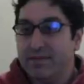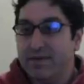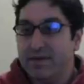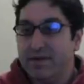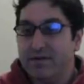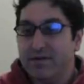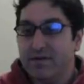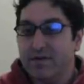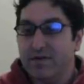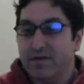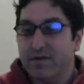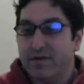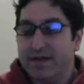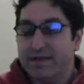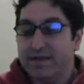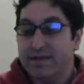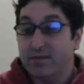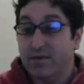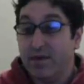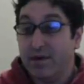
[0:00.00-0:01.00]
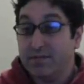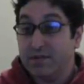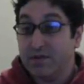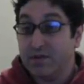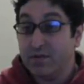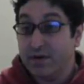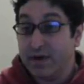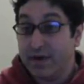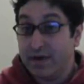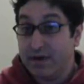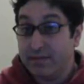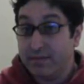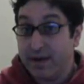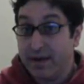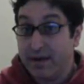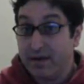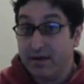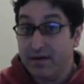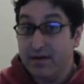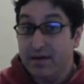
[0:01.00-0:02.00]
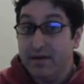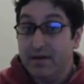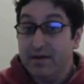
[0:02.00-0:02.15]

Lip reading: maybe you've got no idea what I'm talking about.